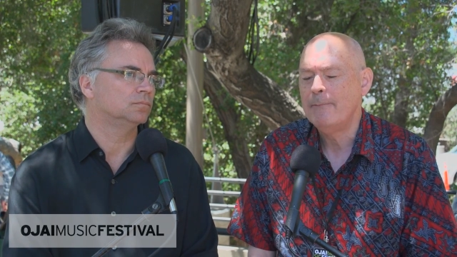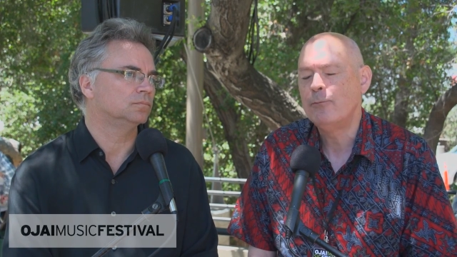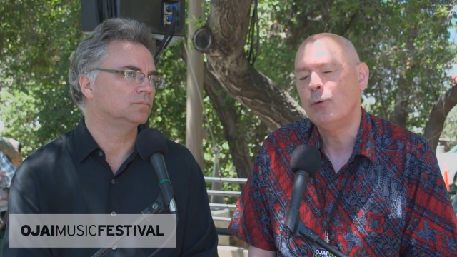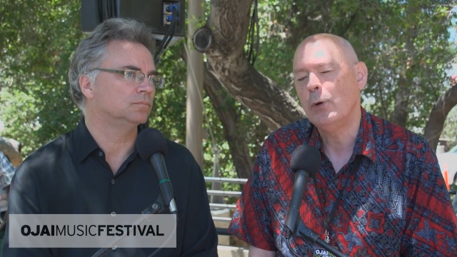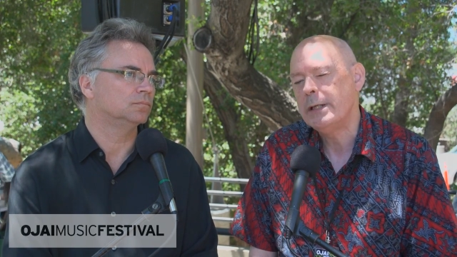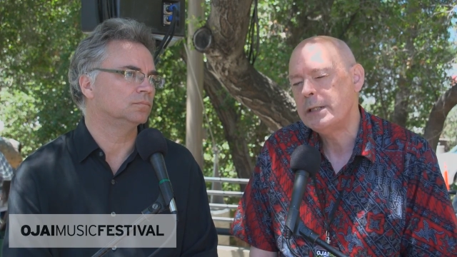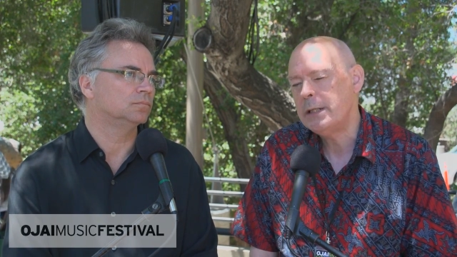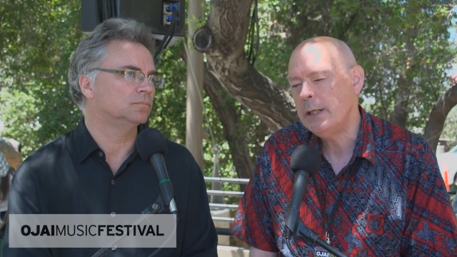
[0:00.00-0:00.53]

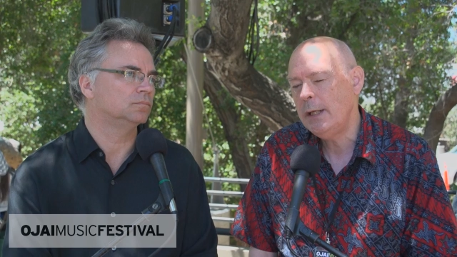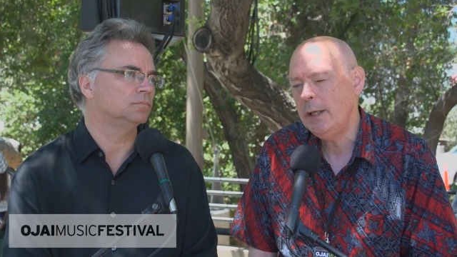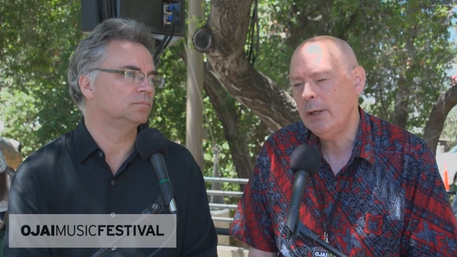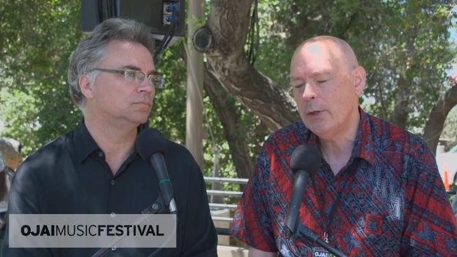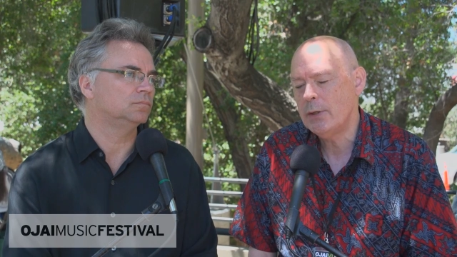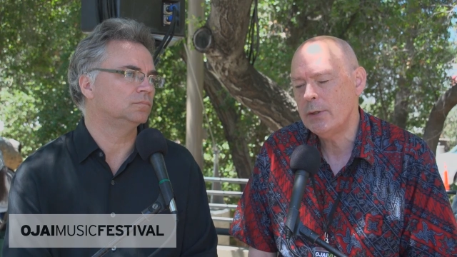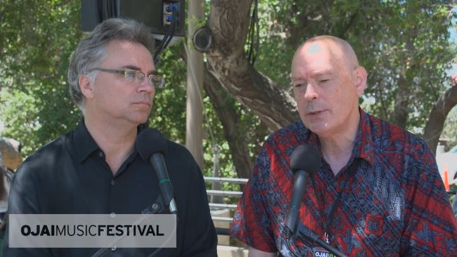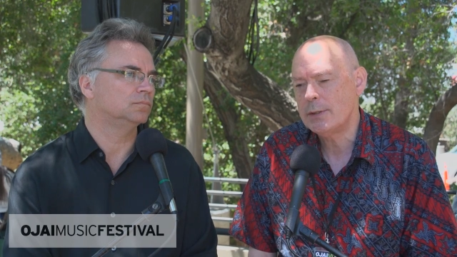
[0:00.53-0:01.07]

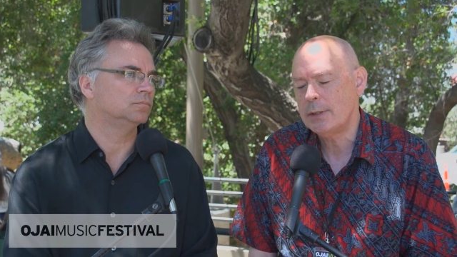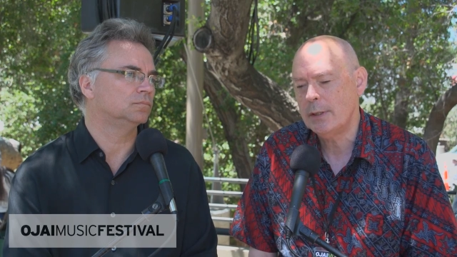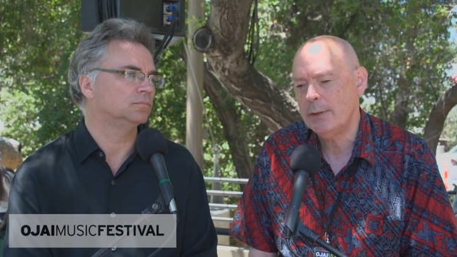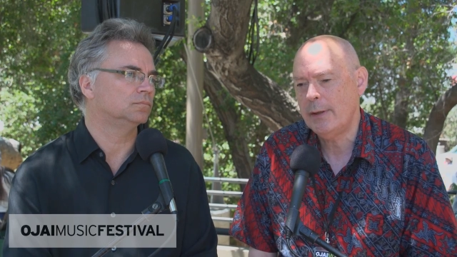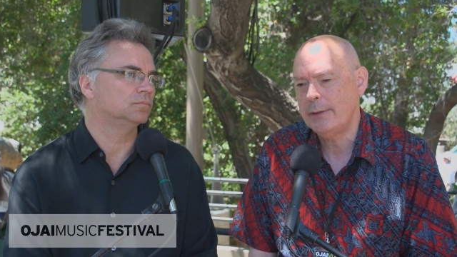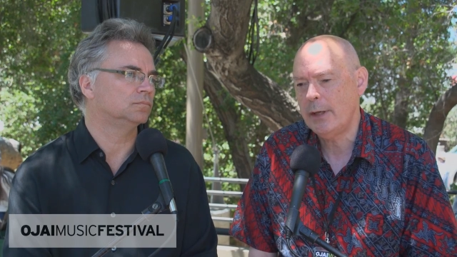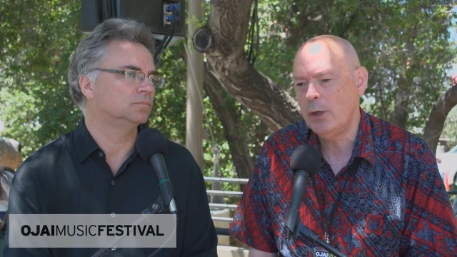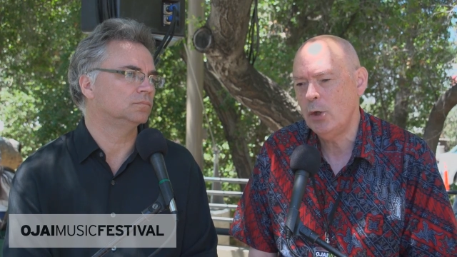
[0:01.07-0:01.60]
Speaker 1: frontiers
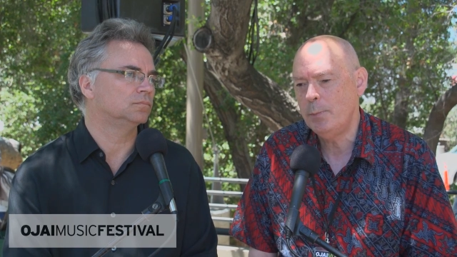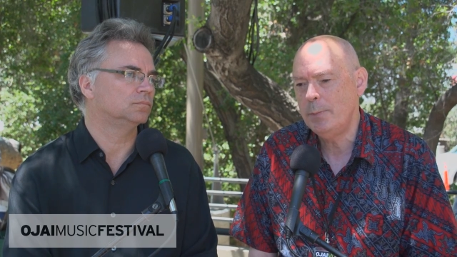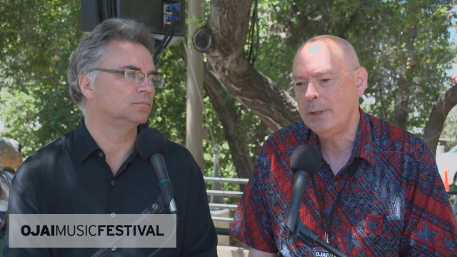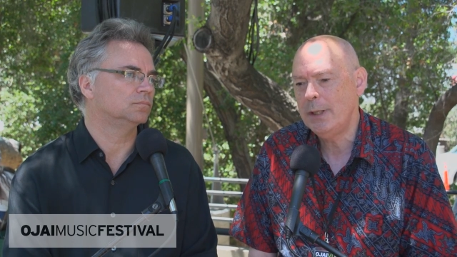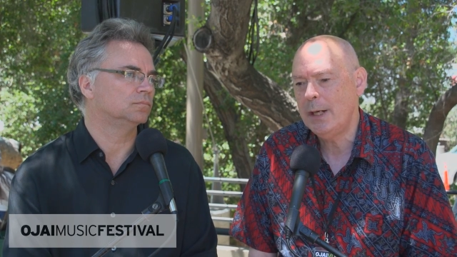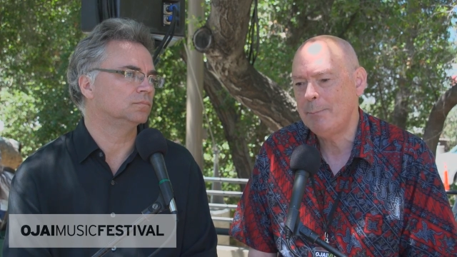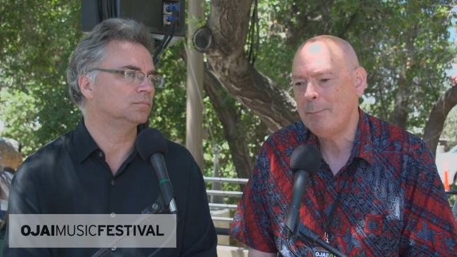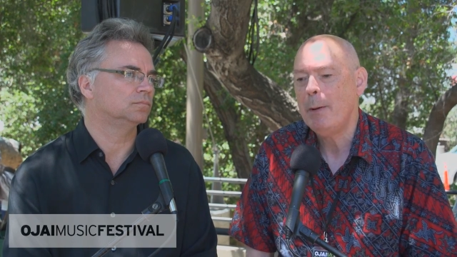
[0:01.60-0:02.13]
that they opened
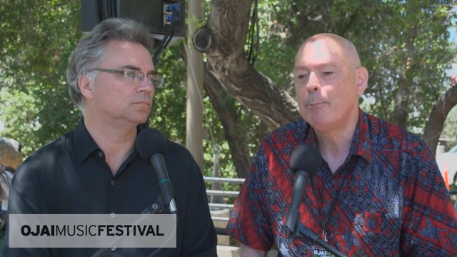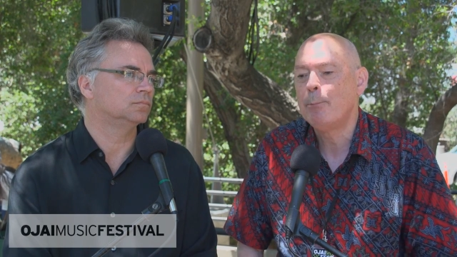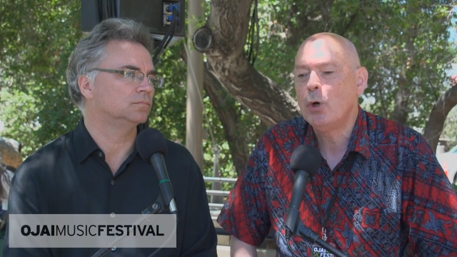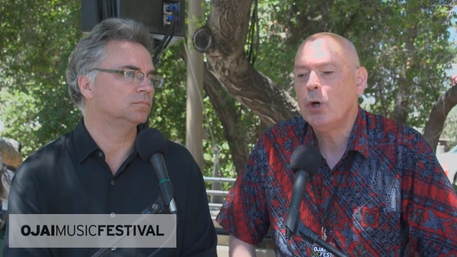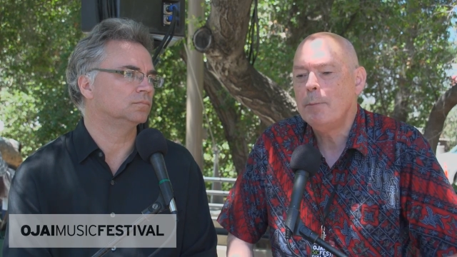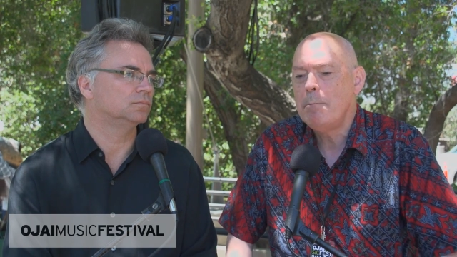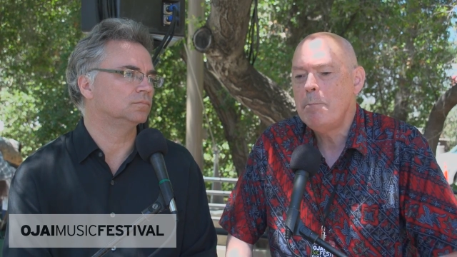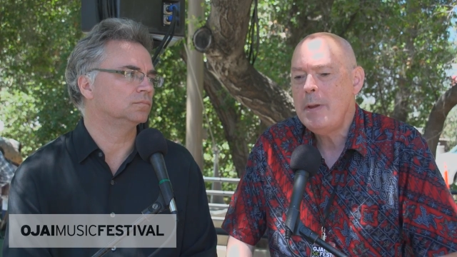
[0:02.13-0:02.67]
up,
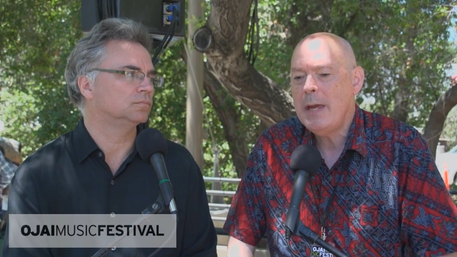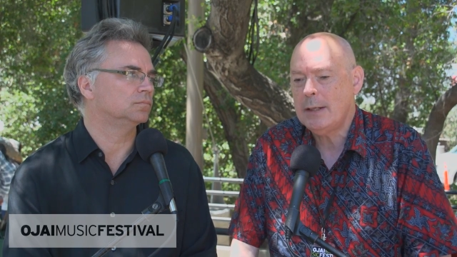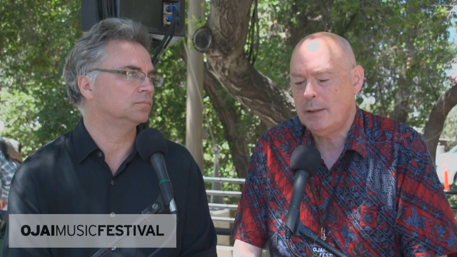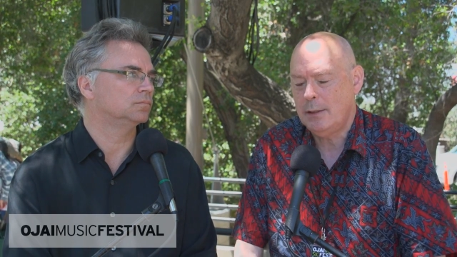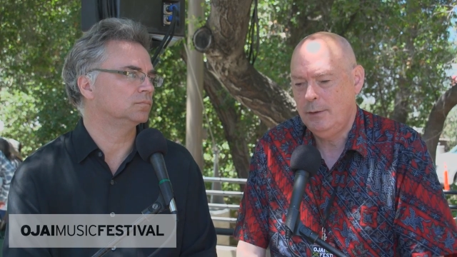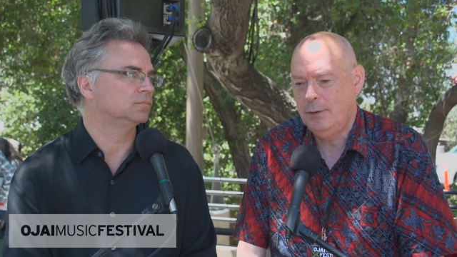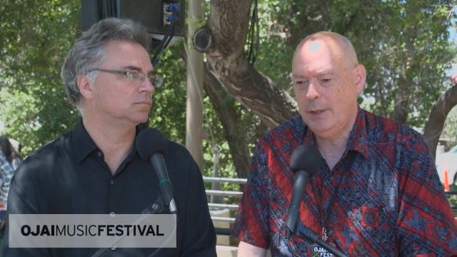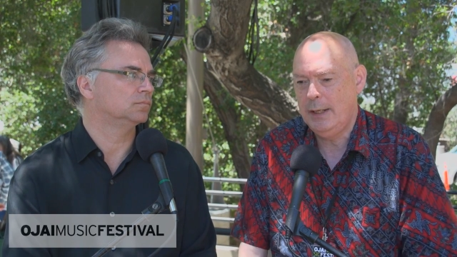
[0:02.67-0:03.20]
permit
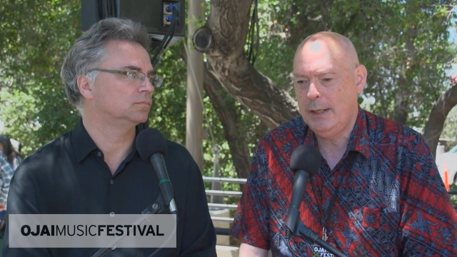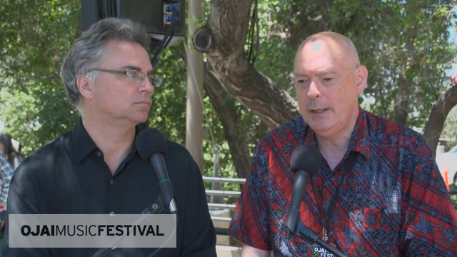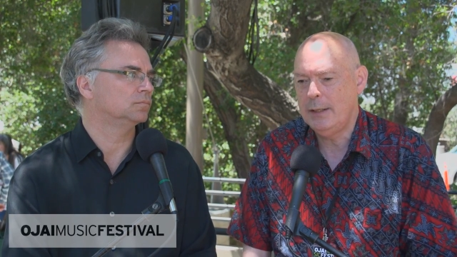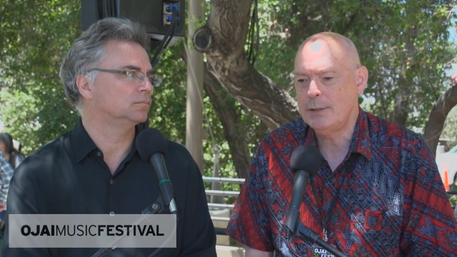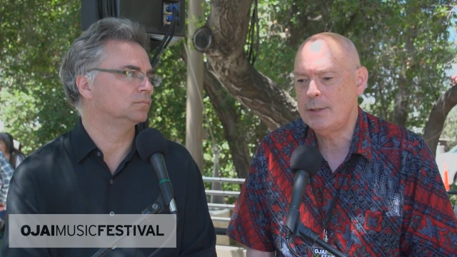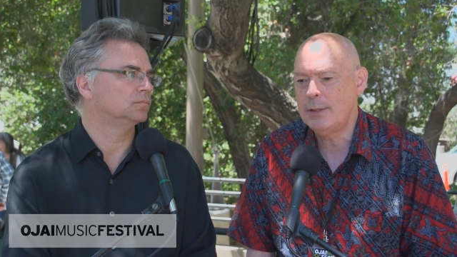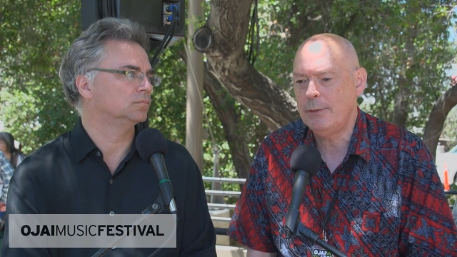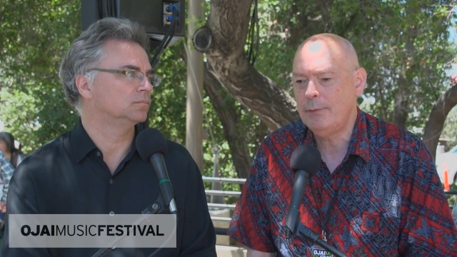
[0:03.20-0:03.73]

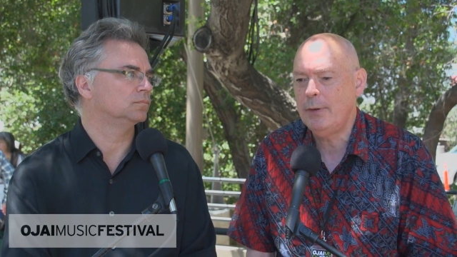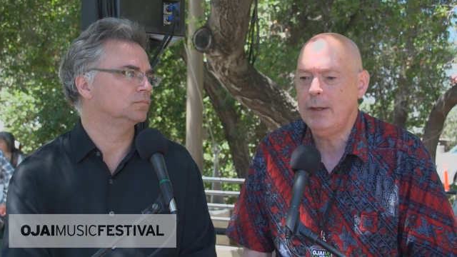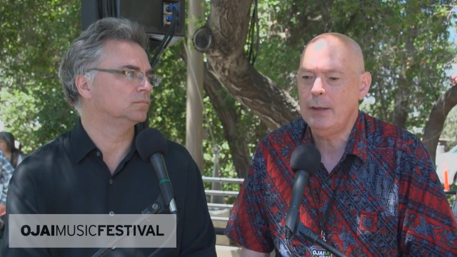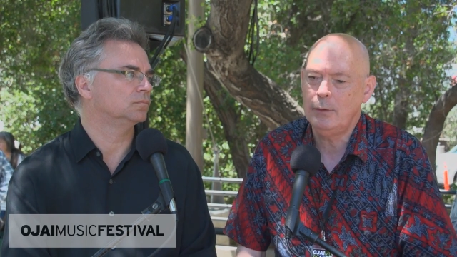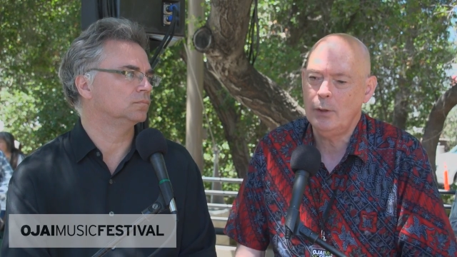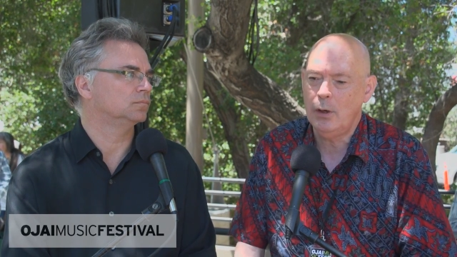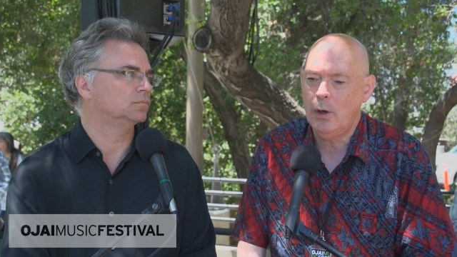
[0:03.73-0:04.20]
things that then